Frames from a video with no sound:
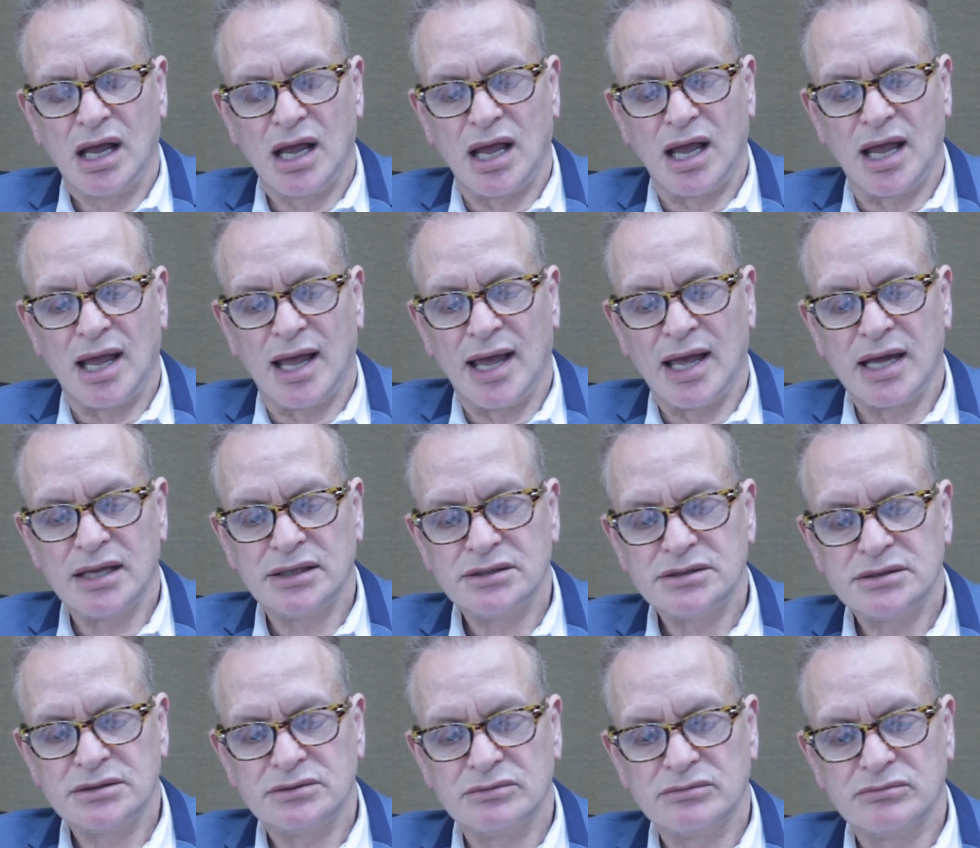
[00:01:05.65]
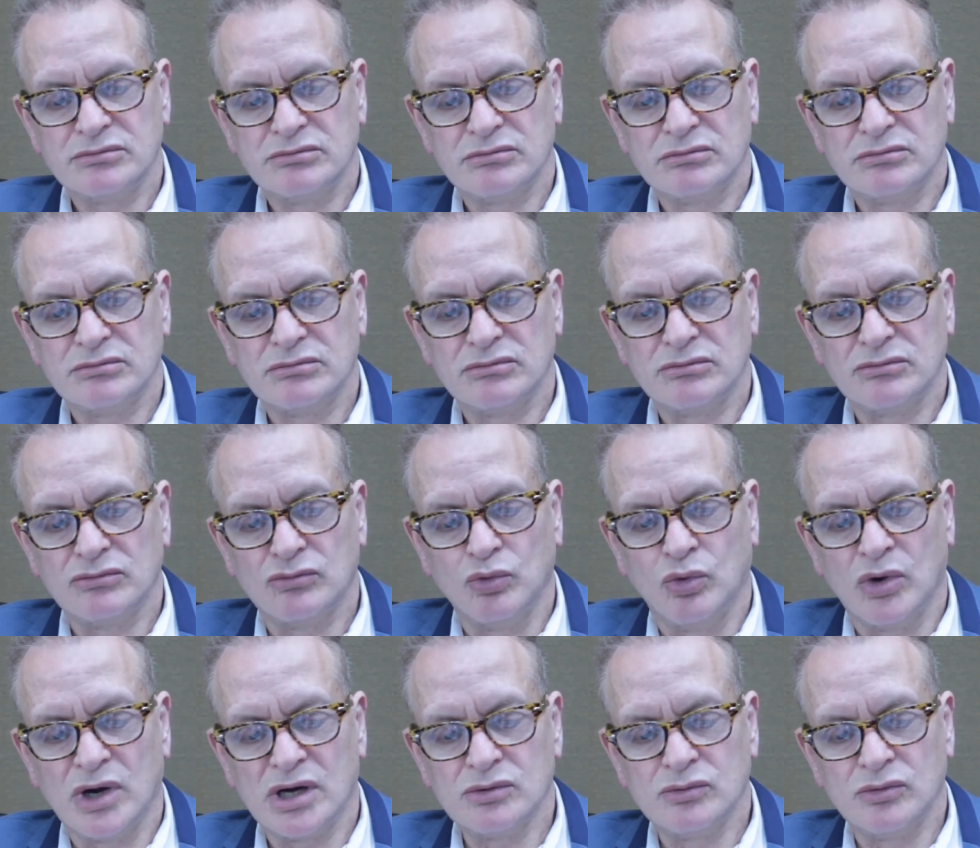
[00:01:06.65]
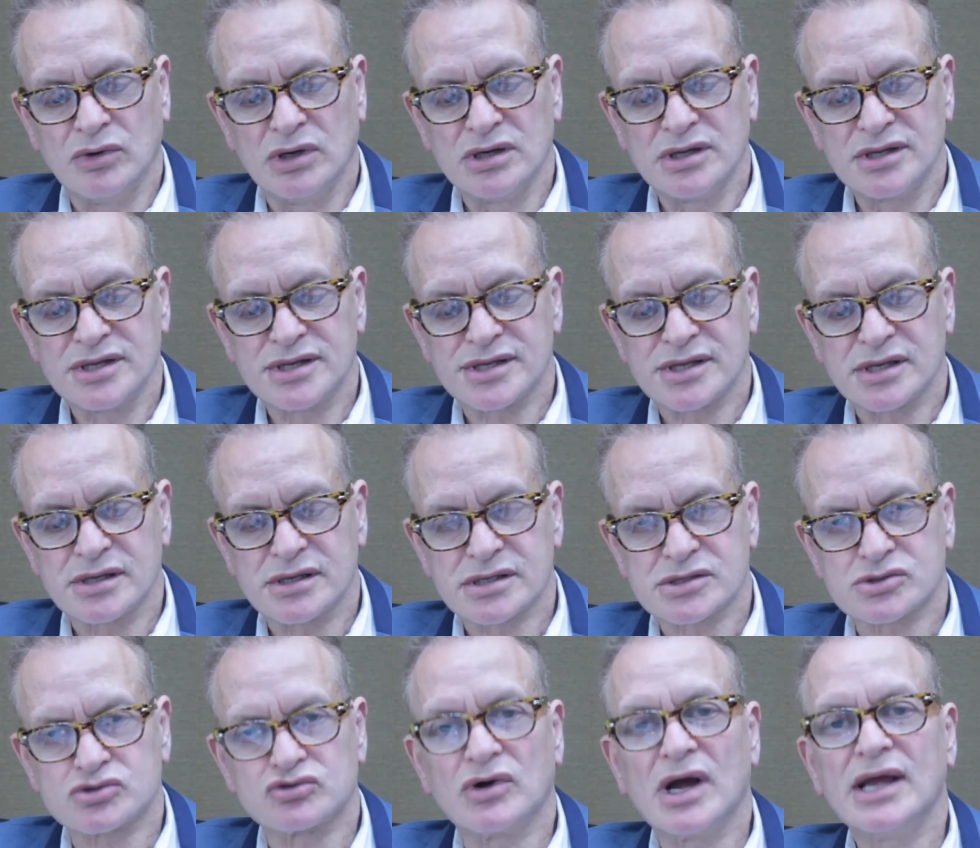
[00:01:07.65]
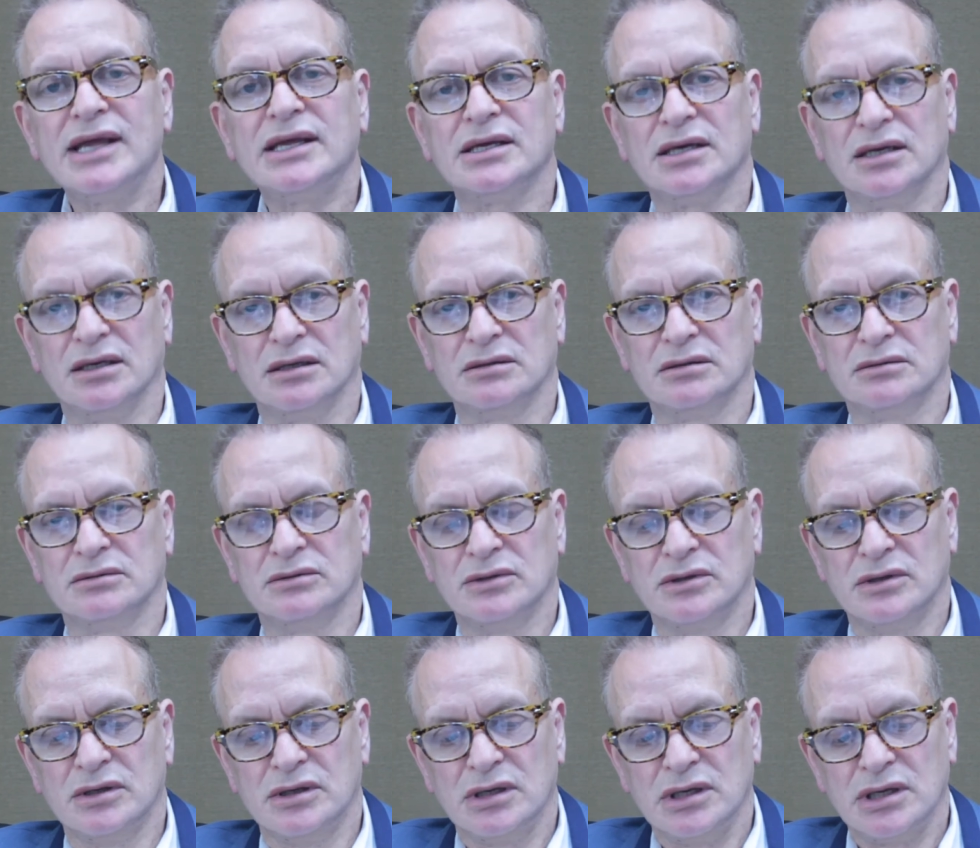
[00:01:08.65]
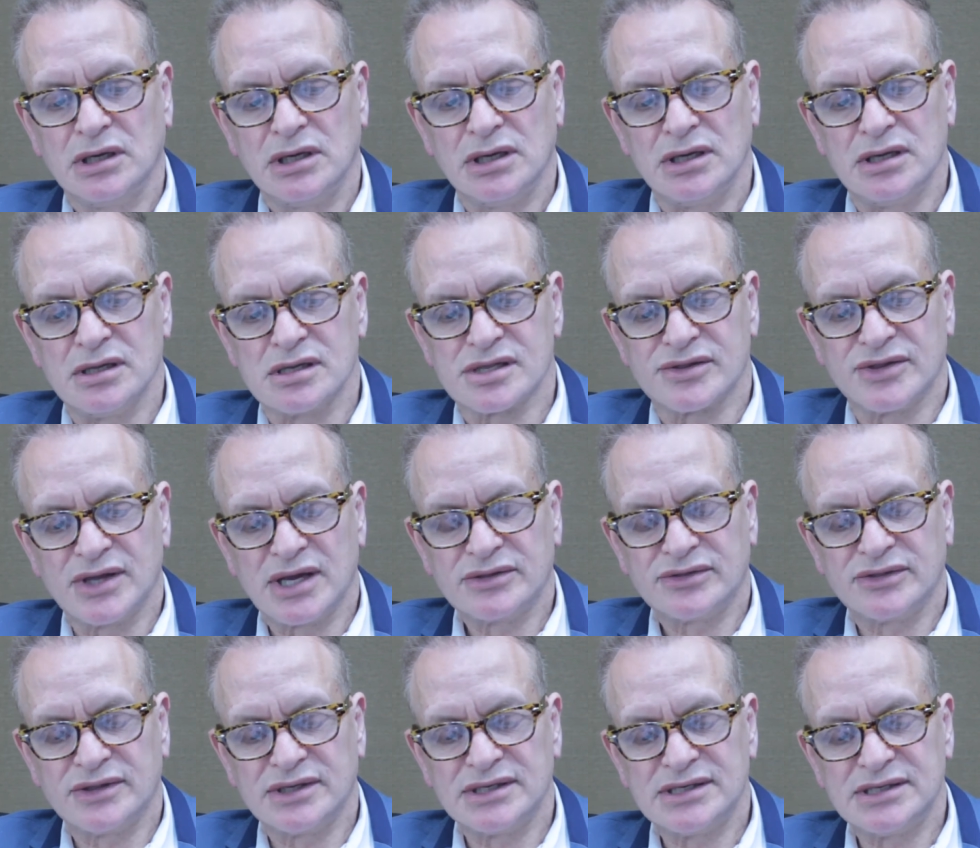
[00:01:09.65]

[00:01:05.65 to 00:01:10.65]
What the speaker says: And what was striking is that